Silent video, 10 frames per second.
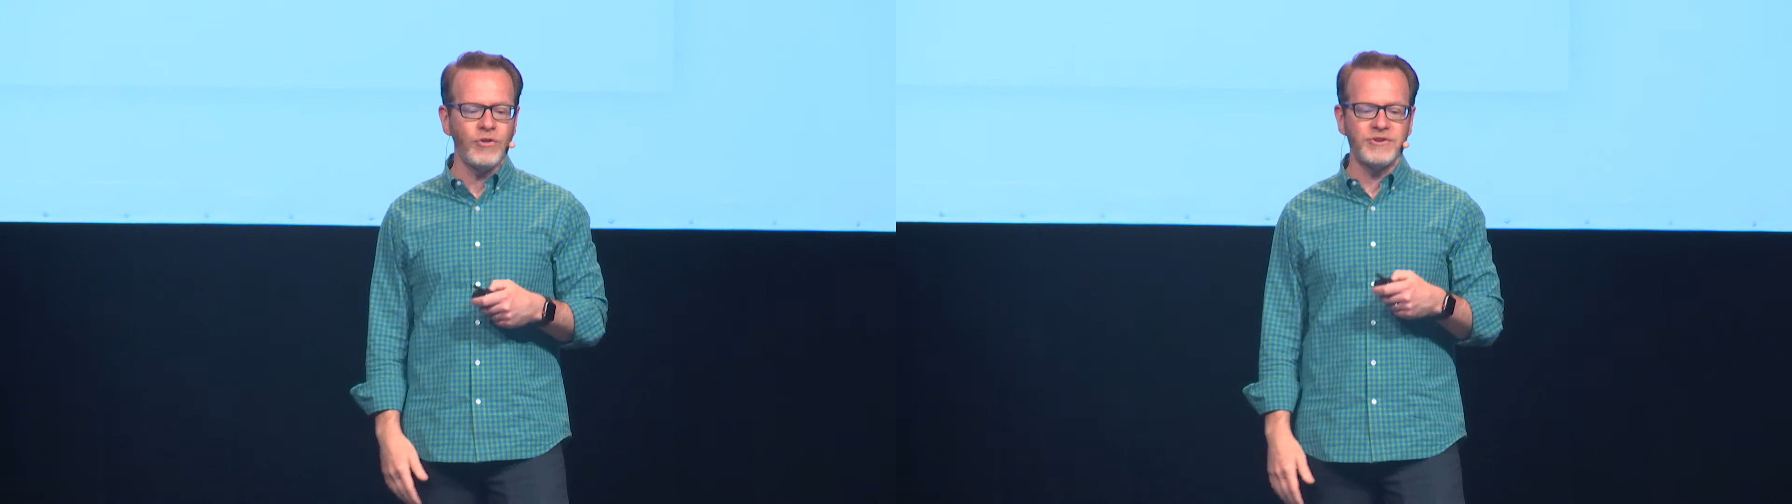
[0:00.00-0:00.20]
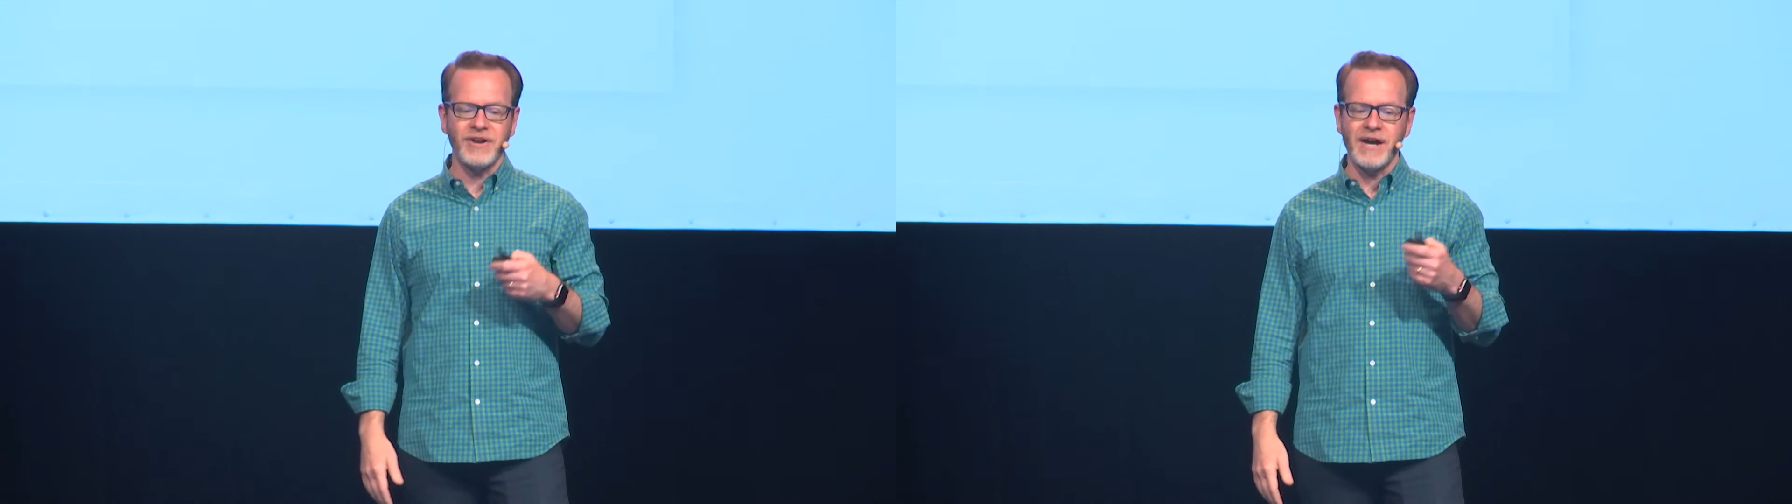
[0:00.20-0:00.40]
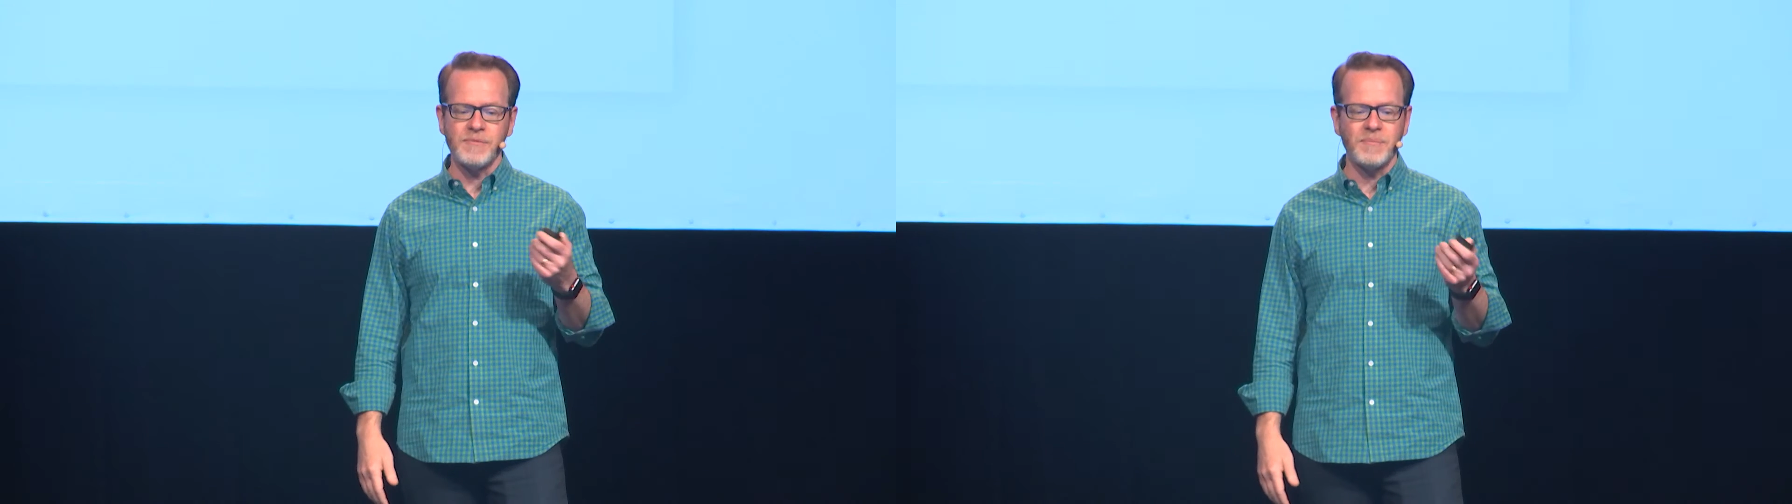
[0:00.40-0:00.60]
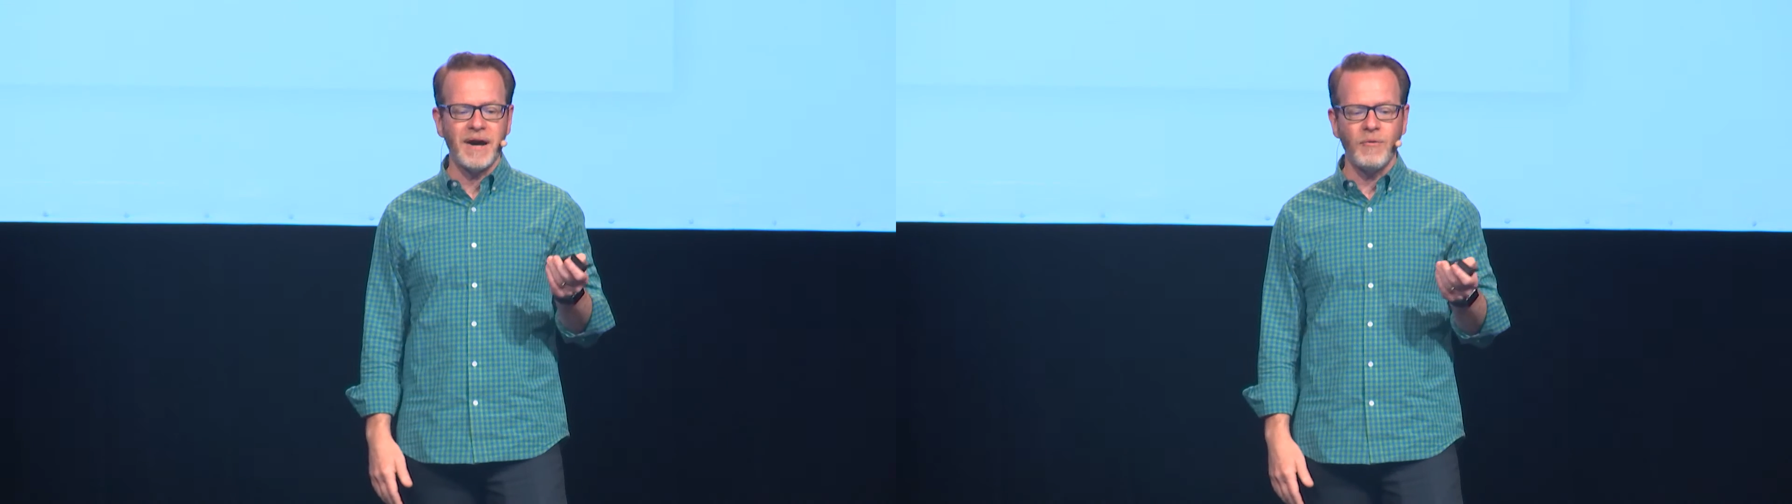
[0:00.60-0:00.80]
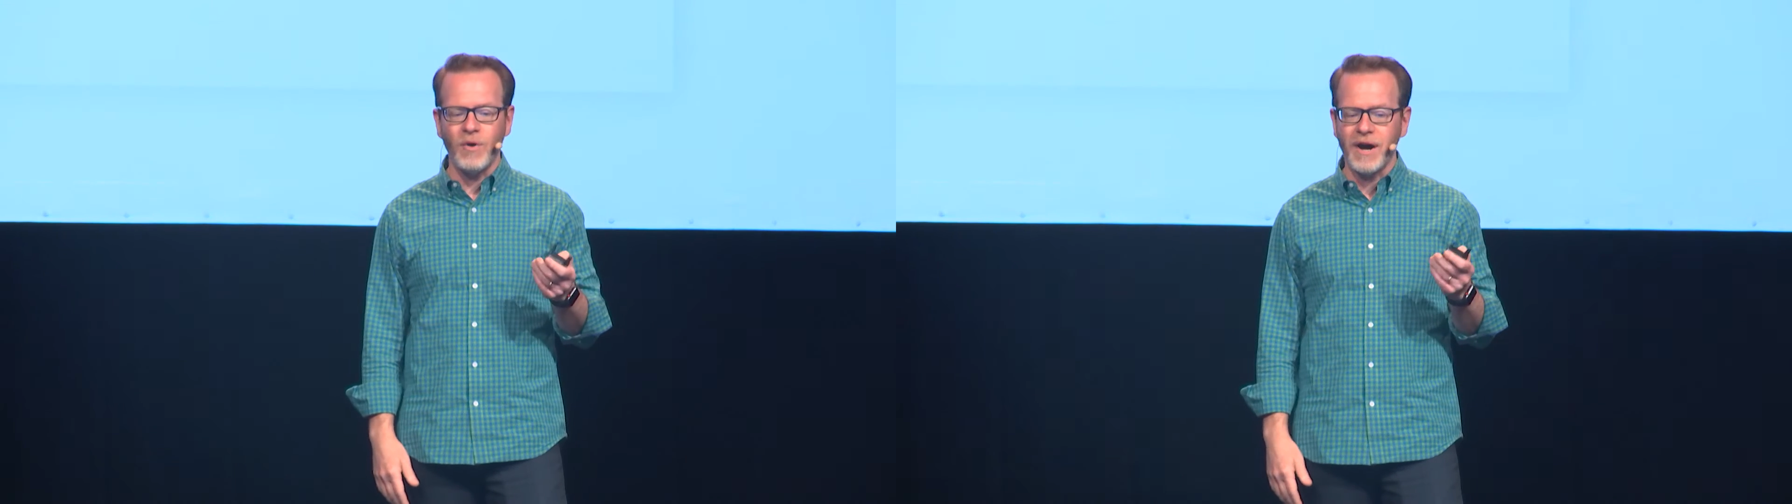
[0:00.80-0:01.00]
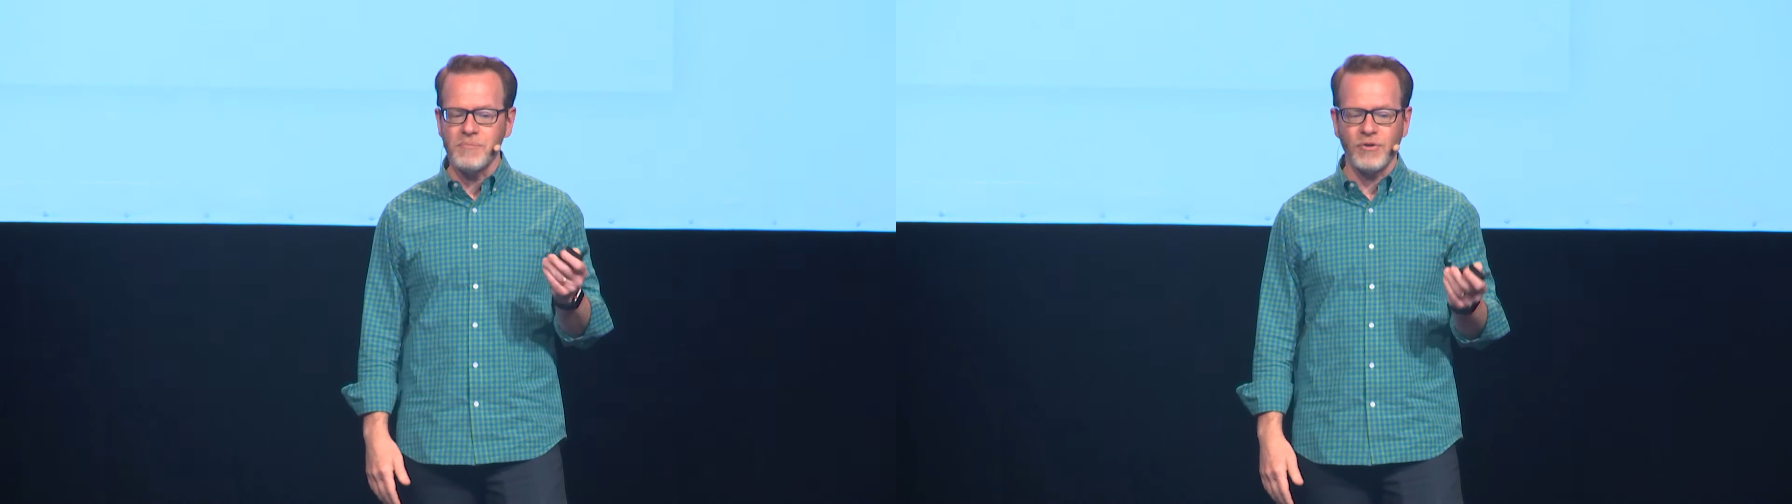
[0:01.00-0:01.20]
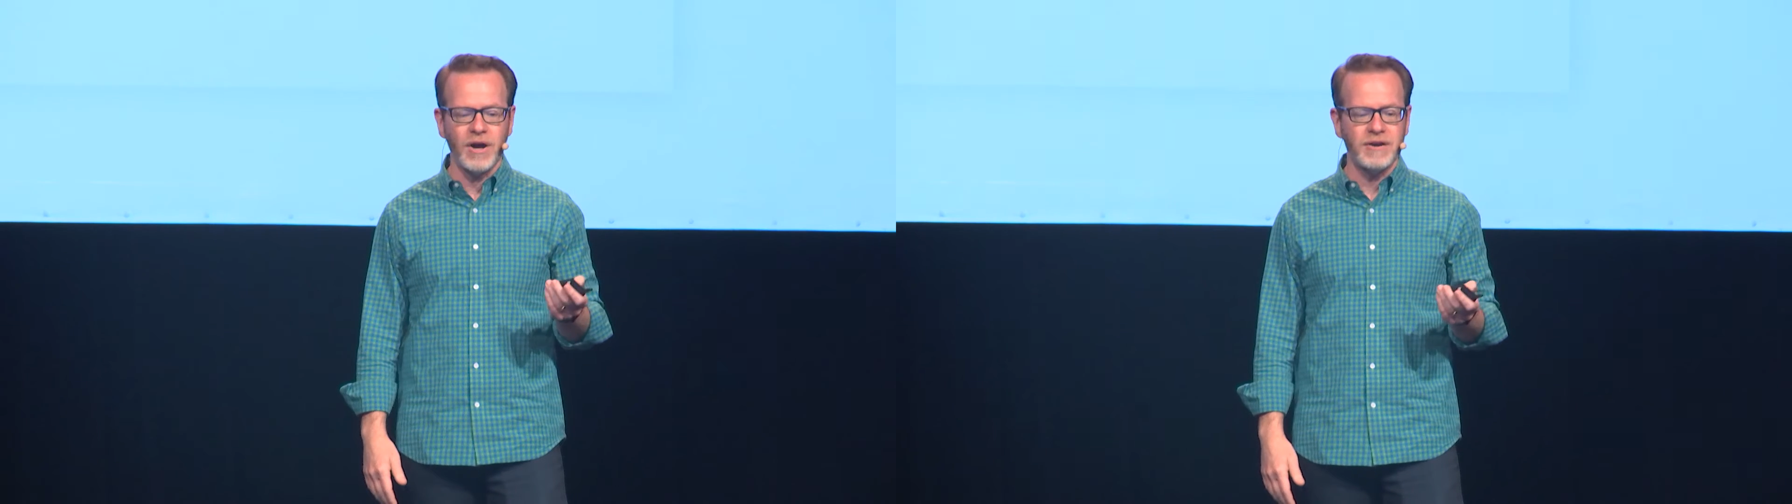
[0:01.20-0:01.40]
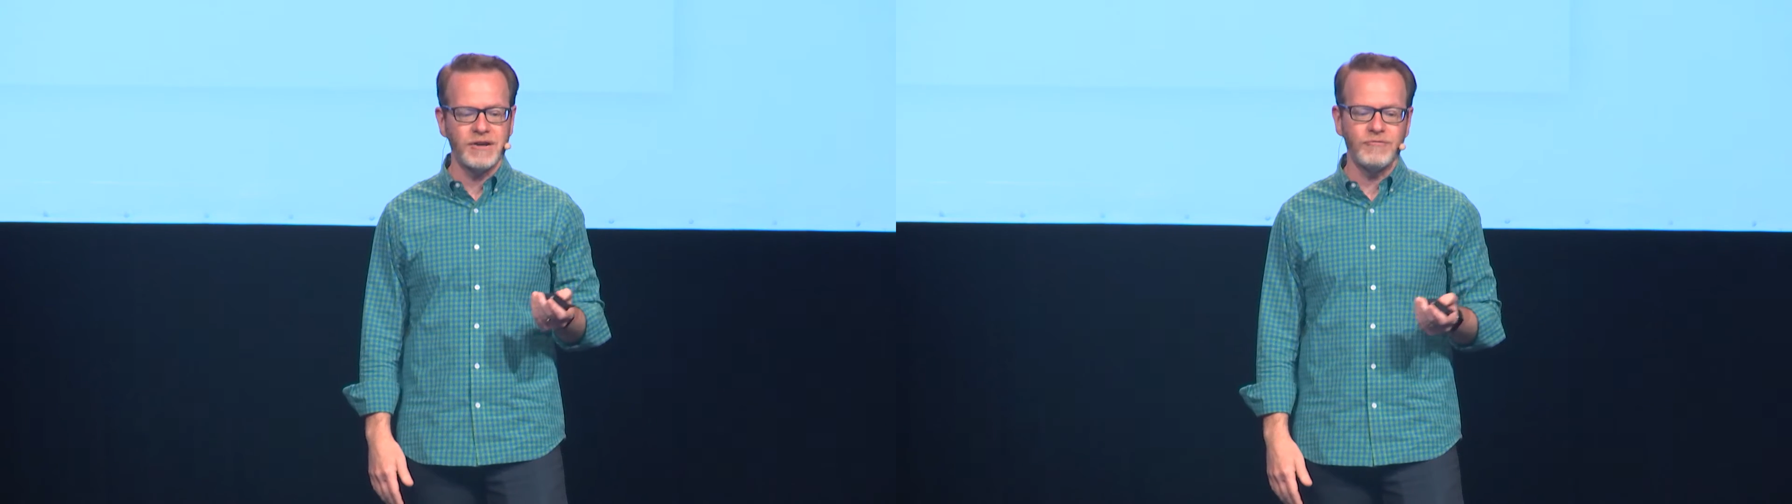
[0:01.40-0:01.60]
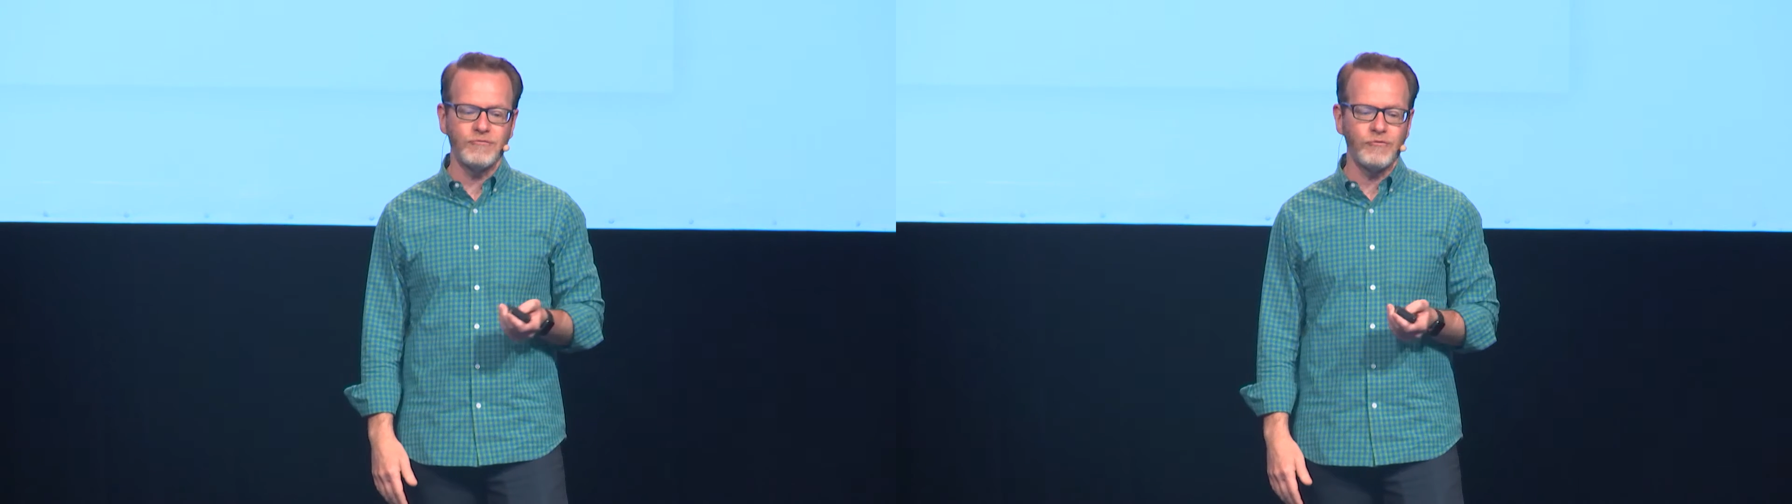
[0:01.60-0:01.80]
the time, about why product